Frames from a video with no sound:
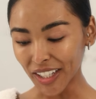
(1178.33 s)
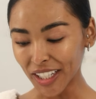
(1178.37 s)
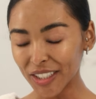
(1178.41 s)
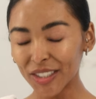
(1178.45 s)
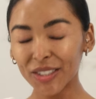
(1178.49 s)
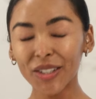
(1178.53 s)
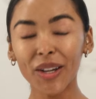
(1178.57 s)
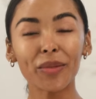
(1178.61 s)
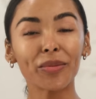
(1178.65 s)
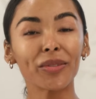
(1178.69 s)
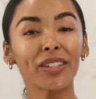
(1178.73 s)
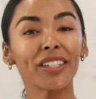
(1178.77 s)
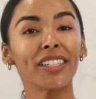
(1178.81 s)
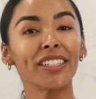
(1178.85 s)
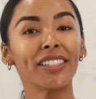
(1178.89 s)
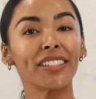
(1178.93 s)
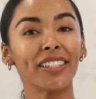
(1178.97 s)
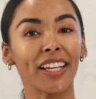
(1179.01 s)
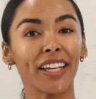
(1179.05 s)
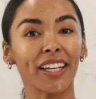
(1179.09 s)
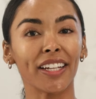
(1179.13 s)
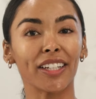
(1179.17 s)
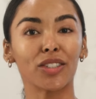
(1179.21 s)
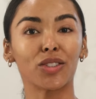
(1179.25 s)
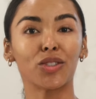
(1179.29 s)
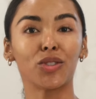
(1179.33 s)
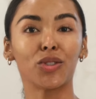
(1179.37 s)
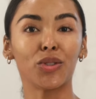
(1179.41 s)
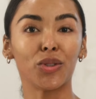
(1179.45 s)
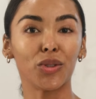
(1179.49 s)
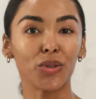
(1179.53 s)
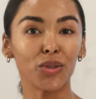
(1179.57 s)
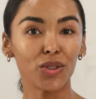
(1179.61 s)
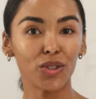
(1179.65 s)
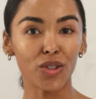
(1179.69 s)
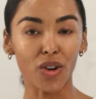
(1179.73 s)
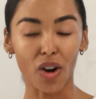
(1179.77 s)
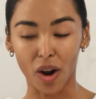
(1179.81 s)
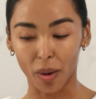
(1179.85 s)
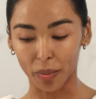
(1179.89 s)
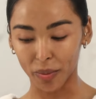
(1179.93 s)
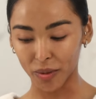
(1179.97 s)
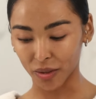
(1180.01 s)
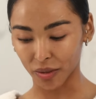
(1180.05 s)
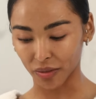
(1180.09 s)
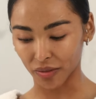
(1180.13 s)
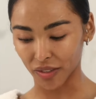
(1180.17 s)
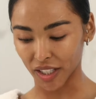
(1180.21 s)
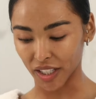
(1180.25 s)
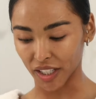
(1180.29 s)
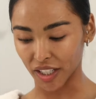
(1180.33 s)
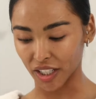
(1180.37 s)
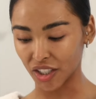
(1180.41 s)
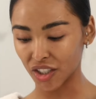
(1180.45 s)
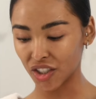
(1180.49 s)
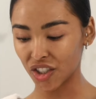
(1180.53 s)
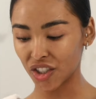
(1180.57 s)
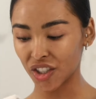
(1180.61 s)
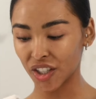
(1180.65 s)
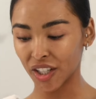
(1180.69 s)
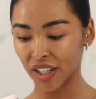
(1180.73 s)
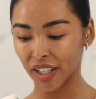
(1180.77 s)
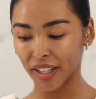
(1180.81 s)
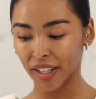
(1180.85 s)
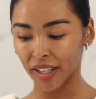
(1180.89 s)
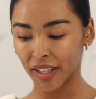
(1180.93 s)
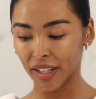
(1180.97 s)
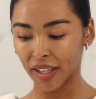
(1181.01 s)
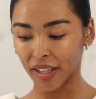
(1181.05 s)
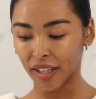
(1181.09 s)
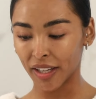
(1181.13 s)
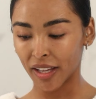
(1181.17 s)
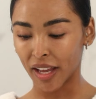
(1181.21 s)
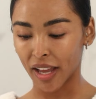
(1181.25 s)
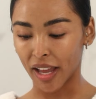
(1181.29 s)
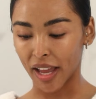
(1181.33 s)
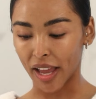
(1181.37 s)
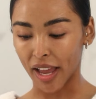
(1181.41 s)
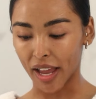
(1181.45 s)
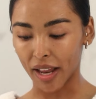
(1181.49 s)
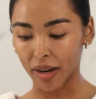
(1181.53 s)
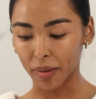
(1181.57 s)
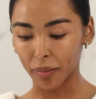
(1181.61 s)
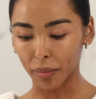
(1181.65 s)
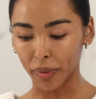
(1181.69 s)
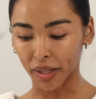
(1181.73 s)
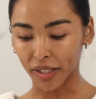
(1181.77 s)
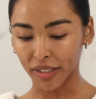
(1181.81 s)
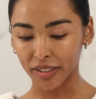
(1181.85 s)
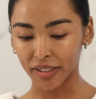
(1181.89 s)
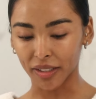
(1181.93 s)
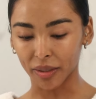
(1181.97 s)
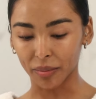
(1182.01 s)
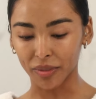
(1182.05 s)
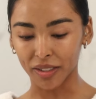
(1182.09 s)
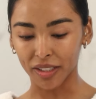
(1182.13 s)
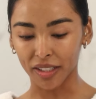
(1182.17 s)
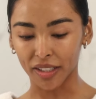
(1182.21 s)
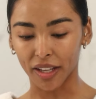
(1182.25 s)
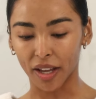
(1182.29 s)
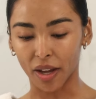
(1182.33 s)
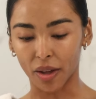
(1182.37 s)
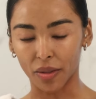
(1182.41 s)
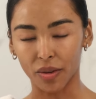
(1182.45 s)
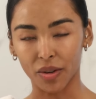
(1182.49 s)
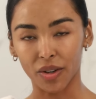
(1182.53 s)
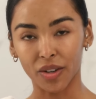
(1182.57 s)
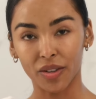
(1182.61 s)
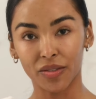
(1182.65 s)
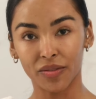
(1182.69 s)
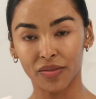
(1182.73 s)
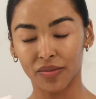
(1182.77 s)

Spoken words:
So I'm going to take 2 drops of each and mix them together.